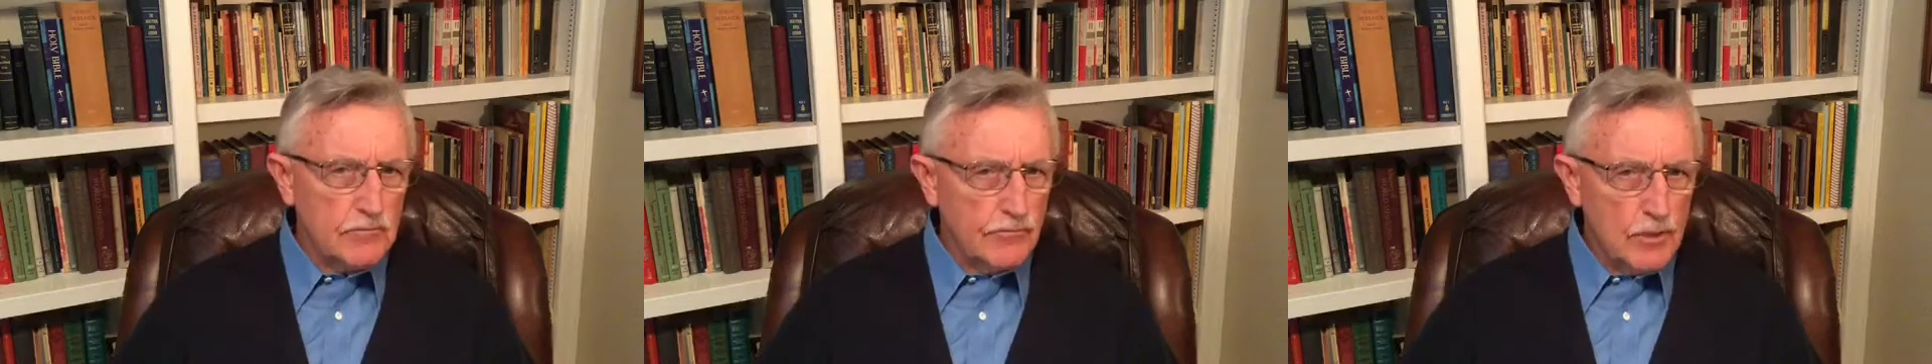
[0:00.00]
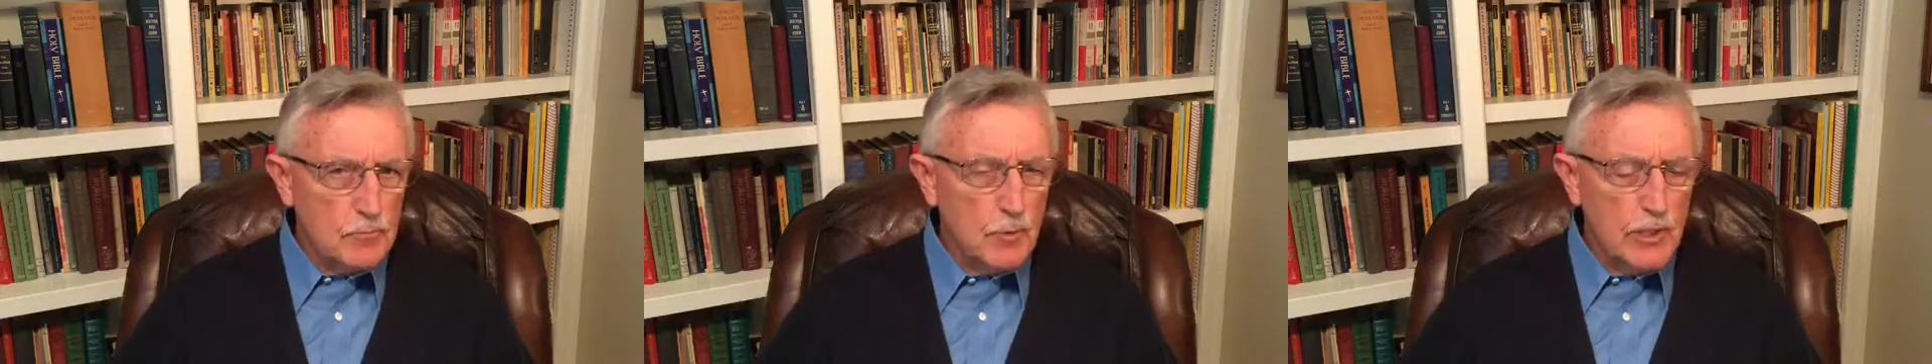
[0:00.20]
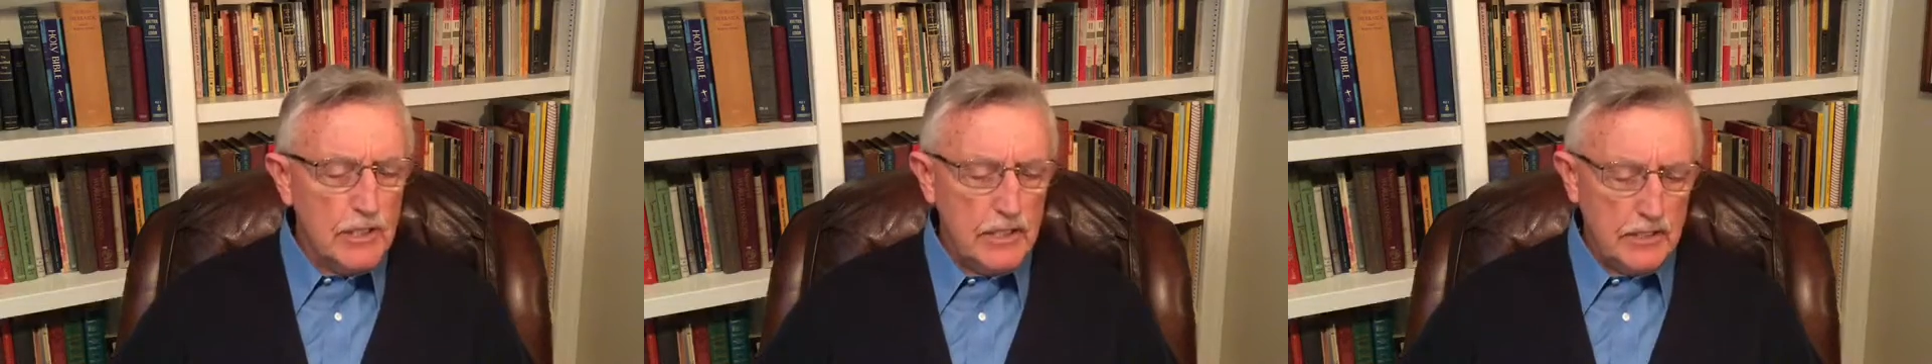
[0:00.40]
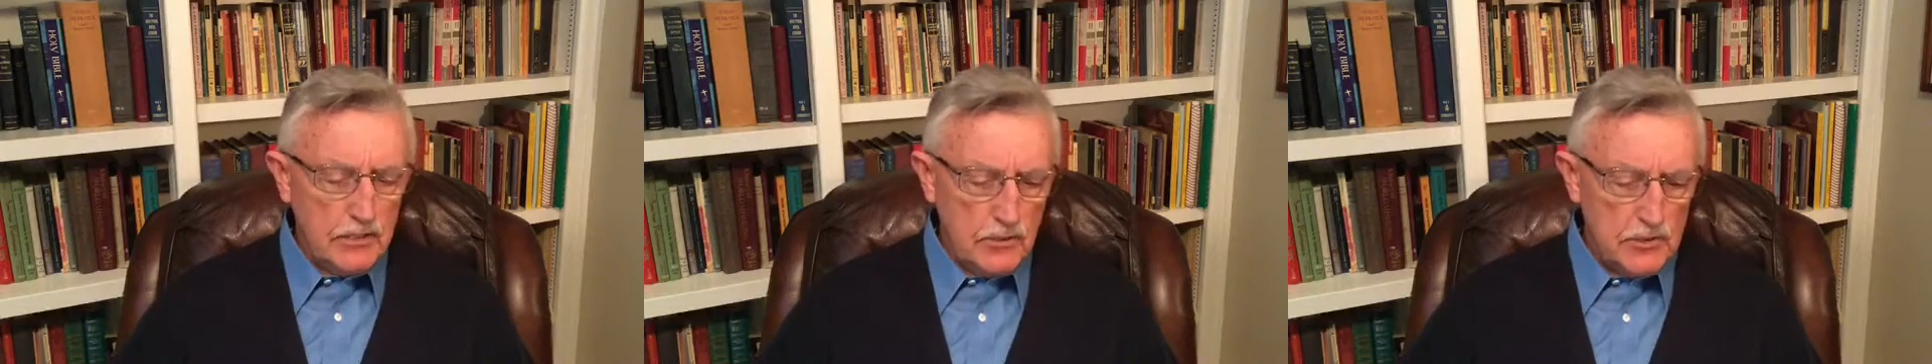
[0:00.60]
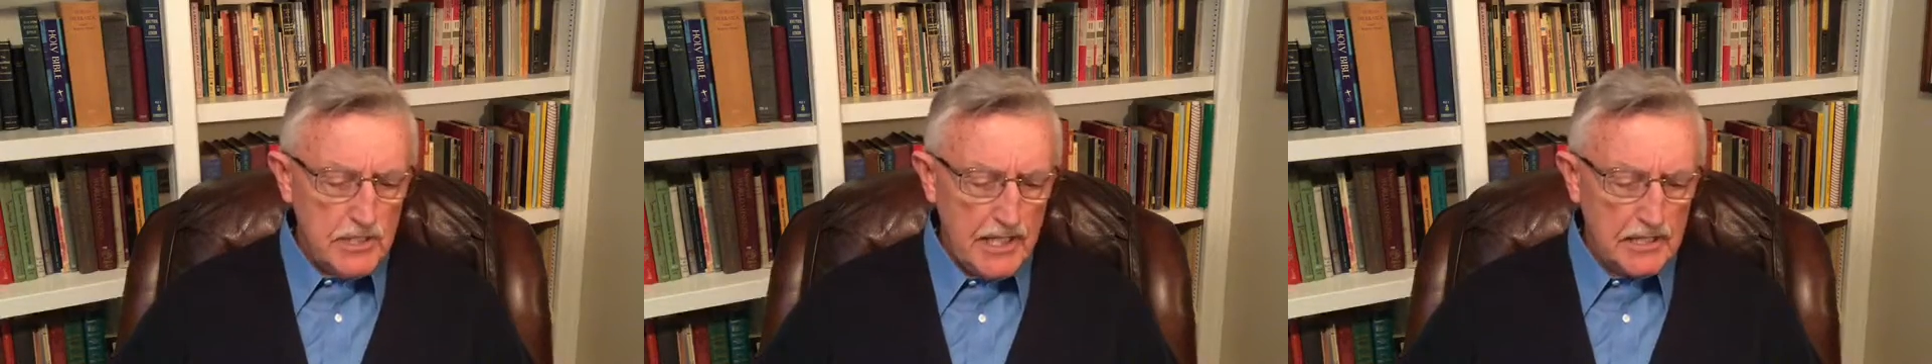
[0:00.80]
from reading
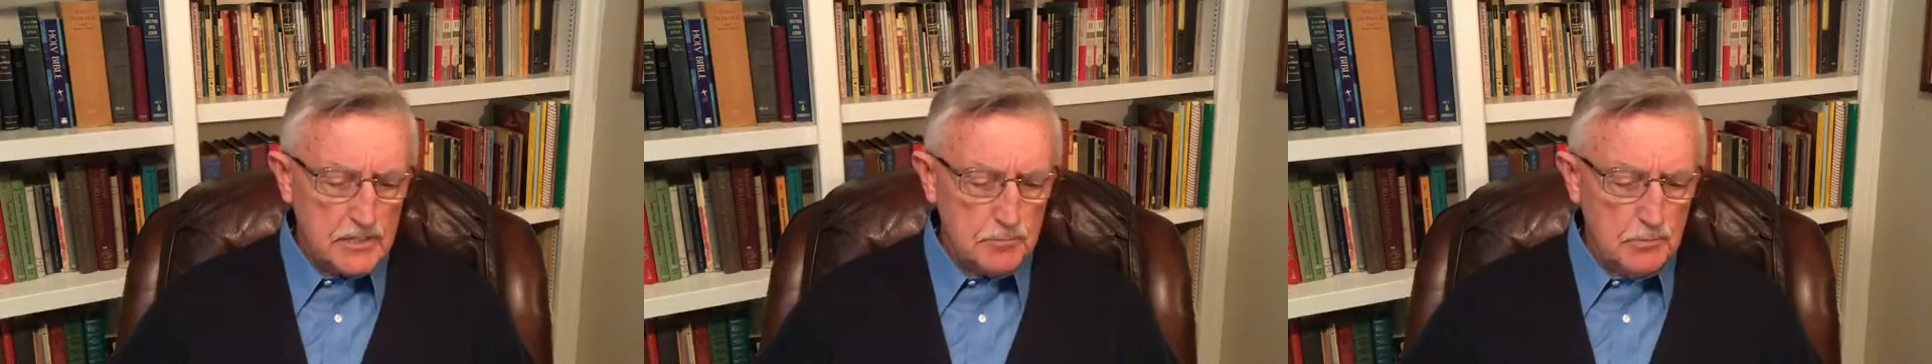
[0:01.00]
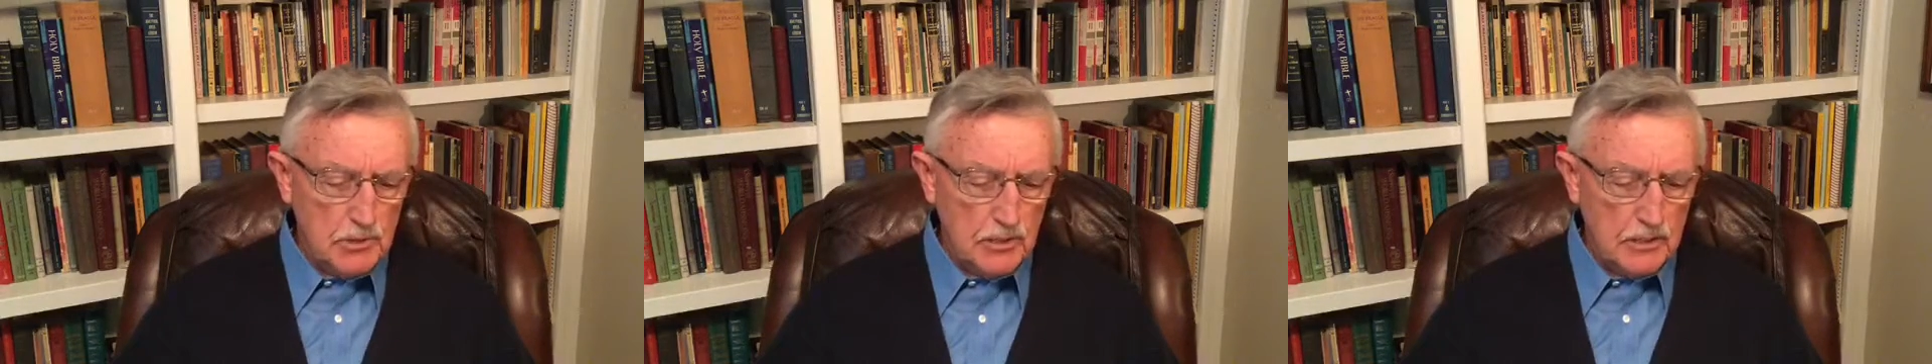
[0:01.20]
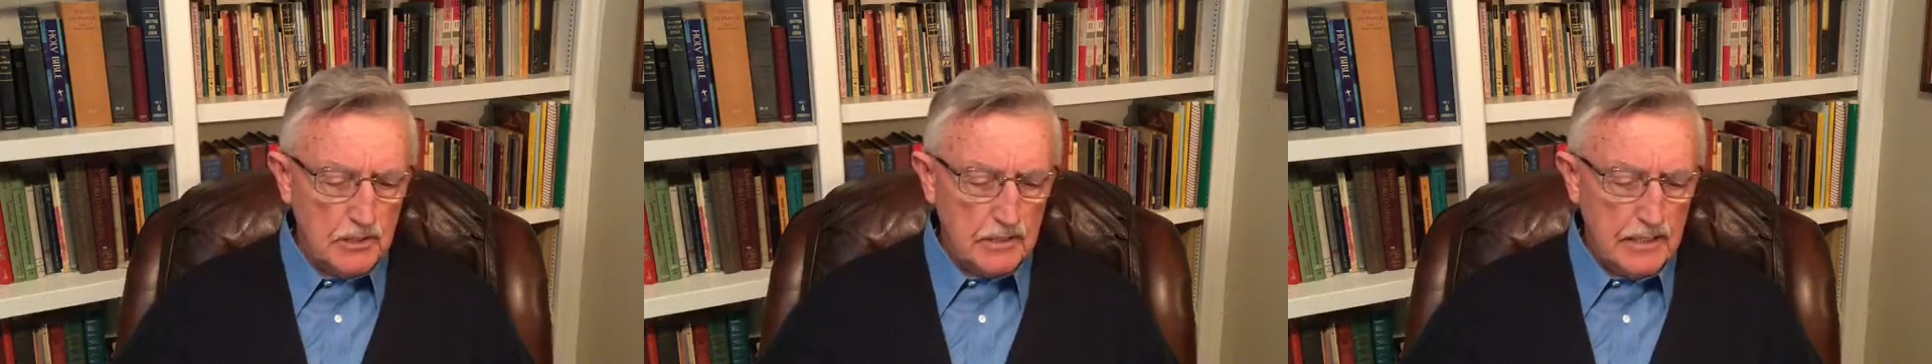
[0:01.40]
your textbook